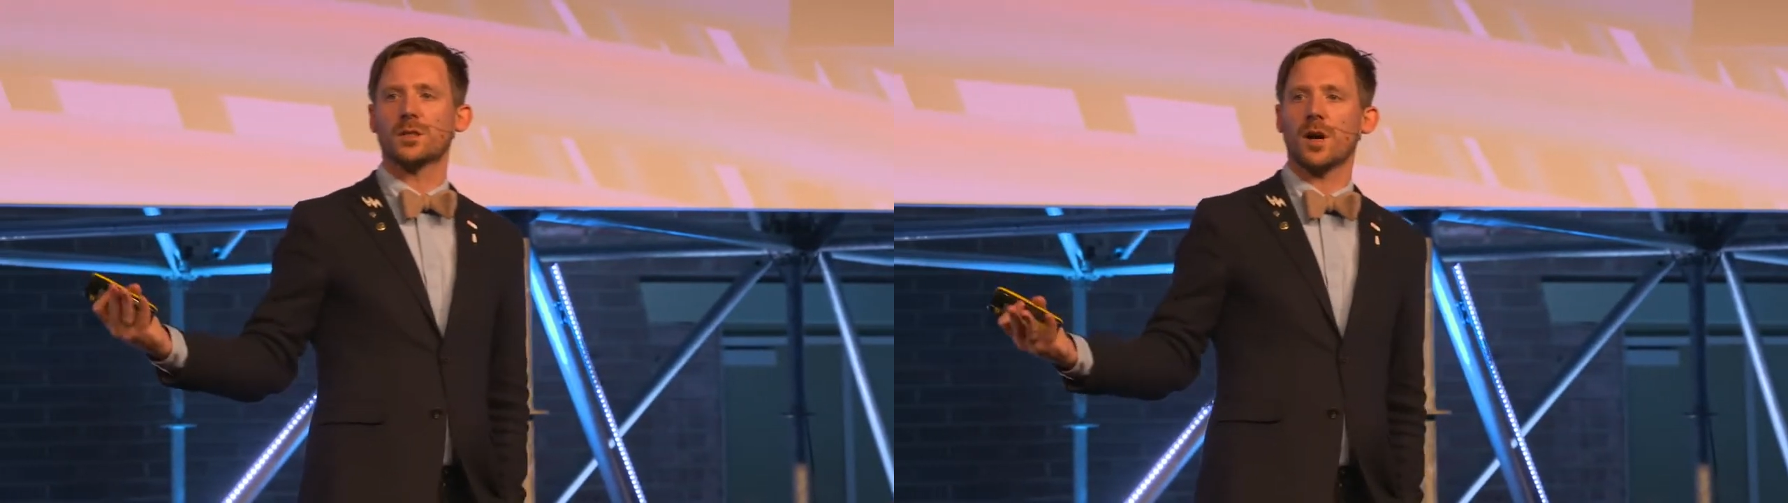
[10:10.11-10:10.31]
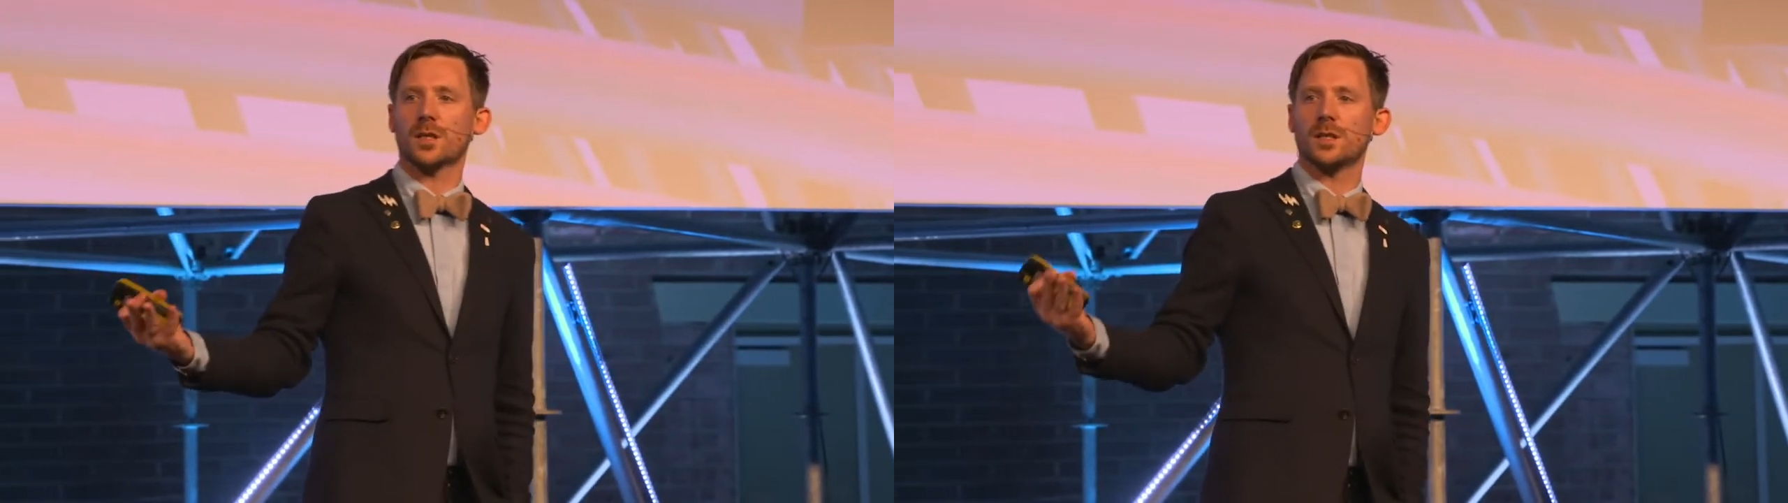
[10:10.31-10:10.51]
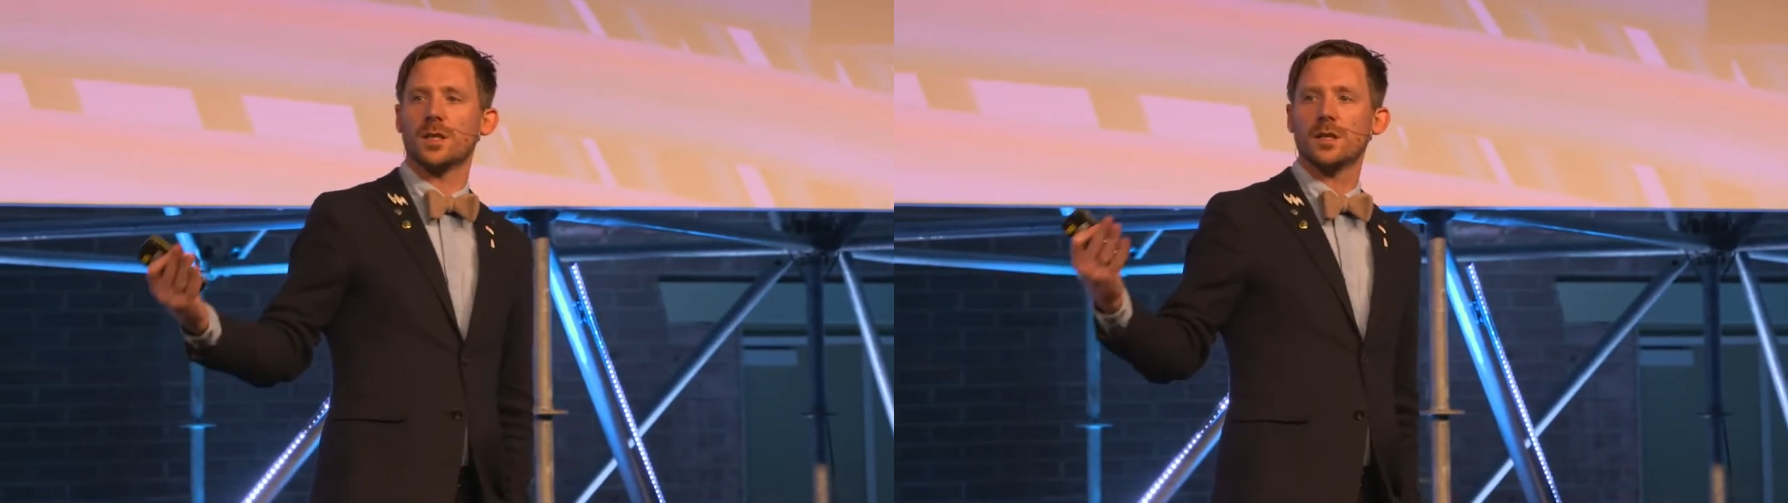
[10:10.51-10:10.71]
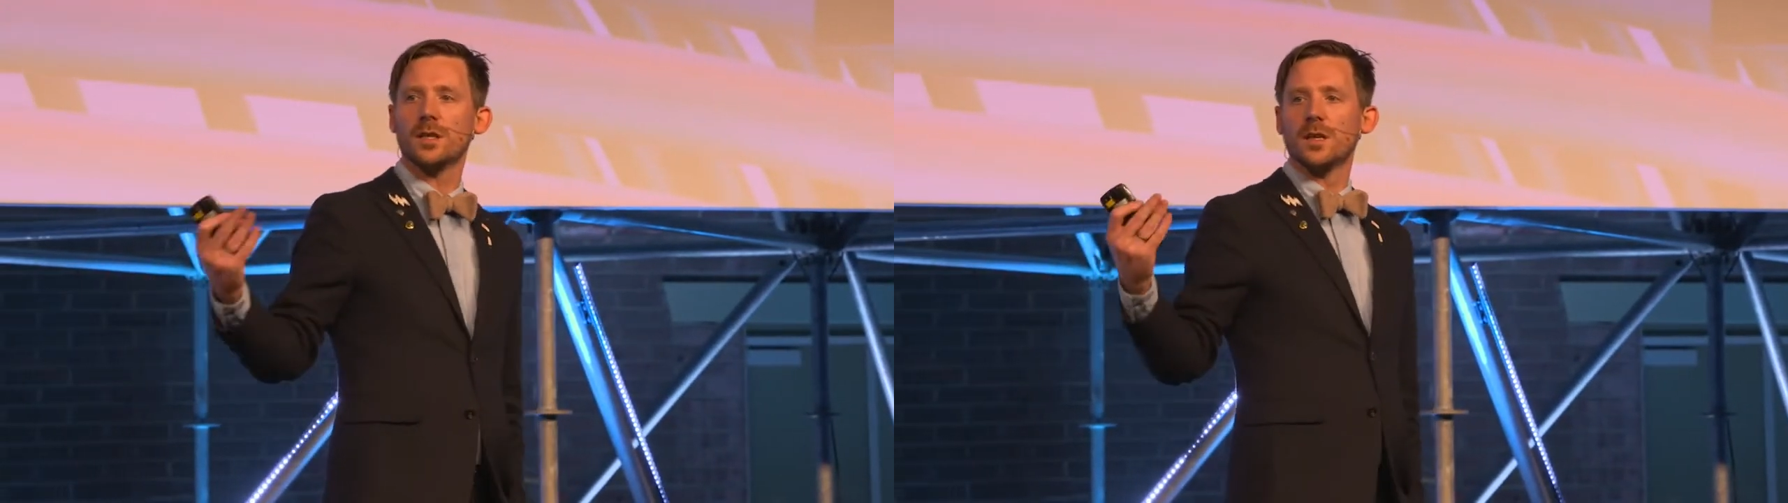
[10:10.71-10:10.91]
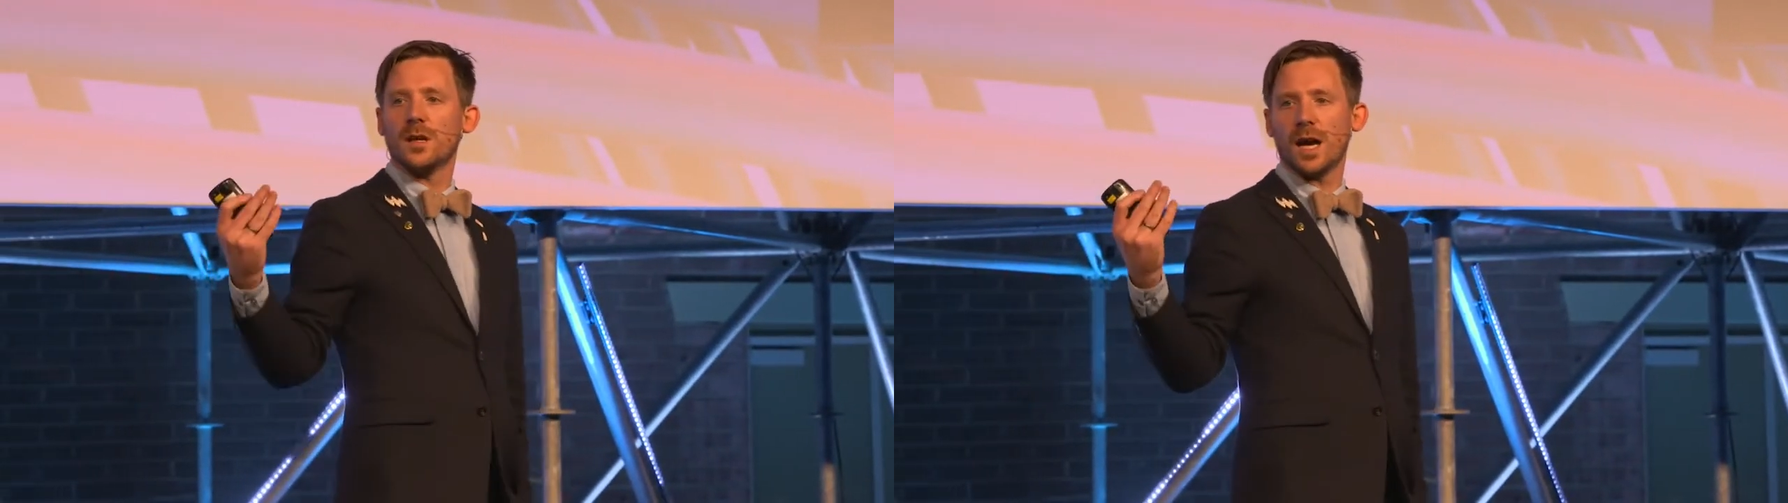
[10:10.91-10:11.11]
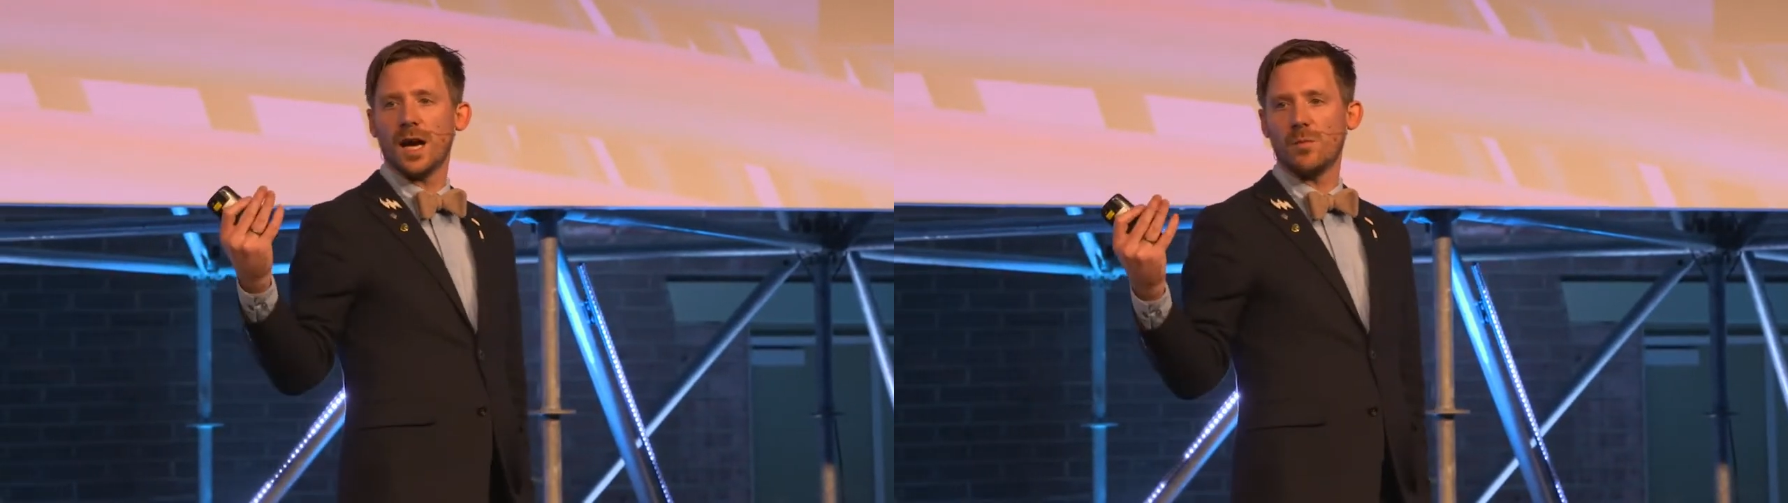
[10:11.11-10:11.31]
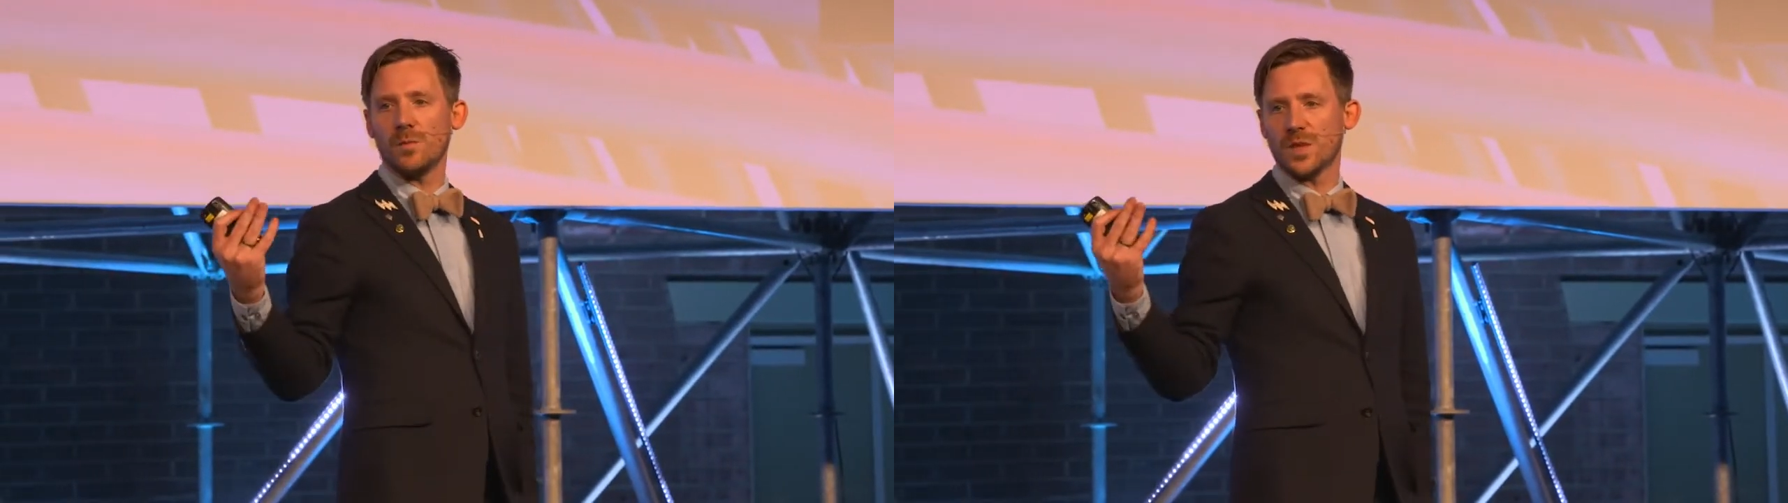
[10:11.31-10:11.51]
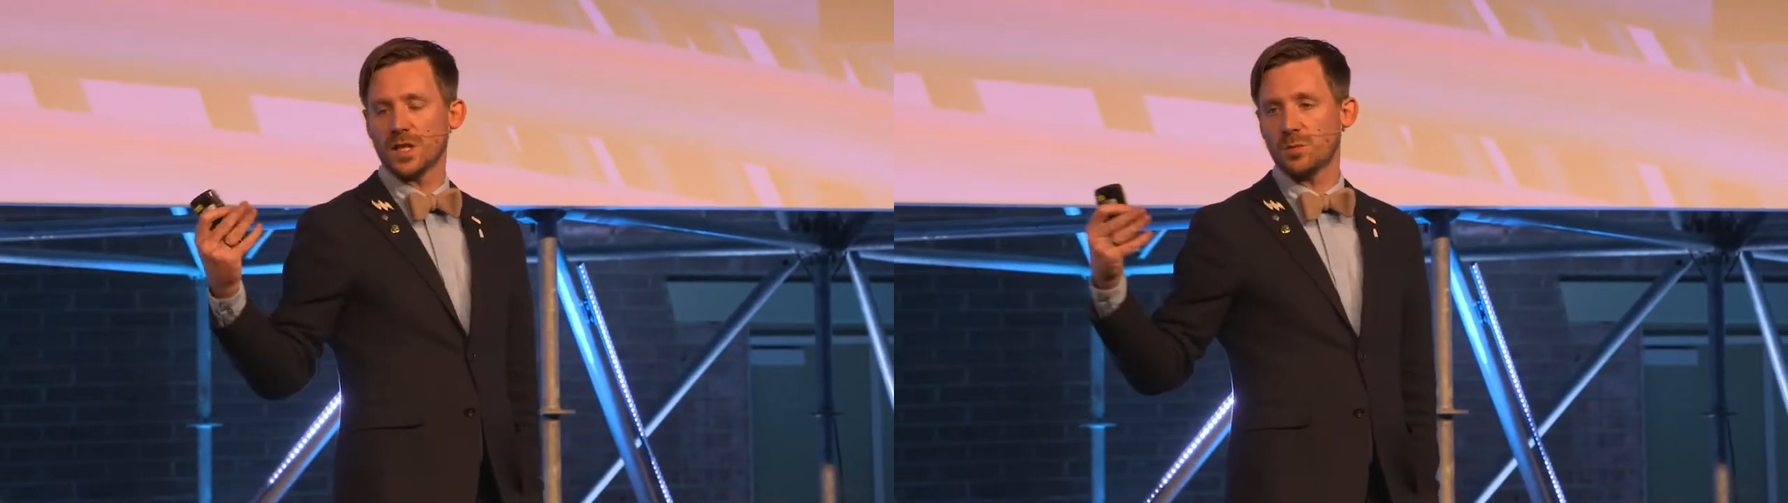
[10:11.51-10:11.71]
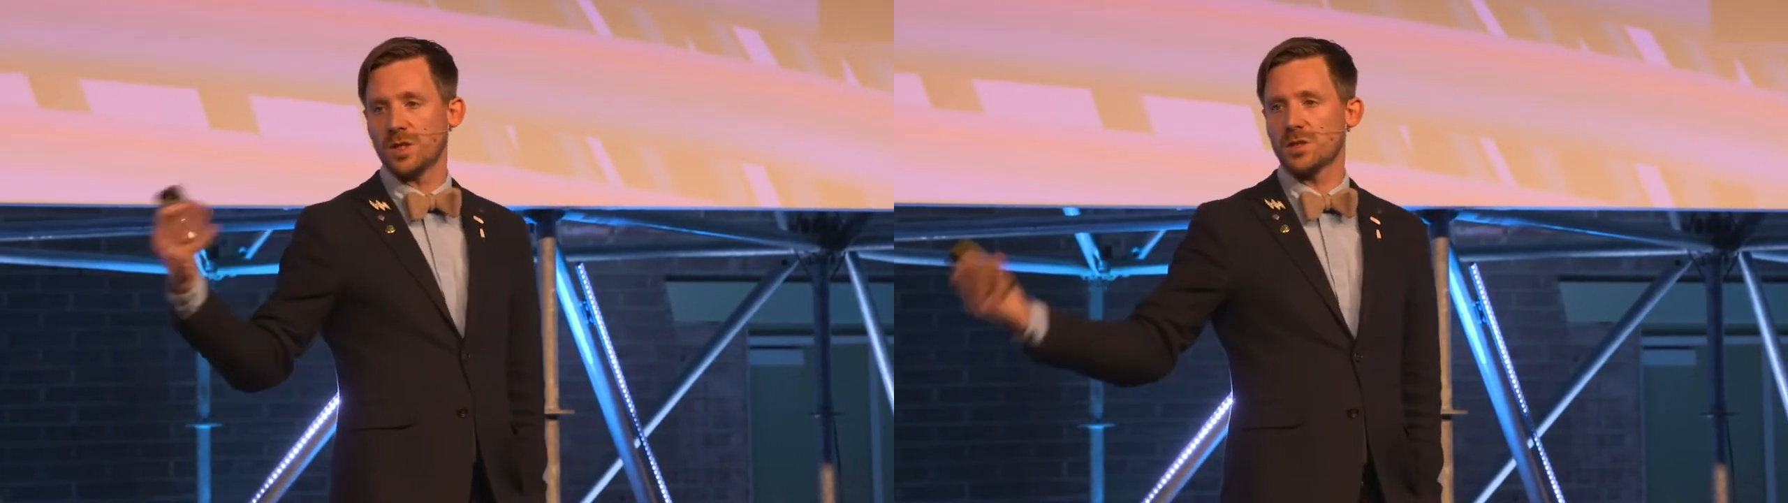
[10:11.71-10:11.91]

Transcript: doctor that's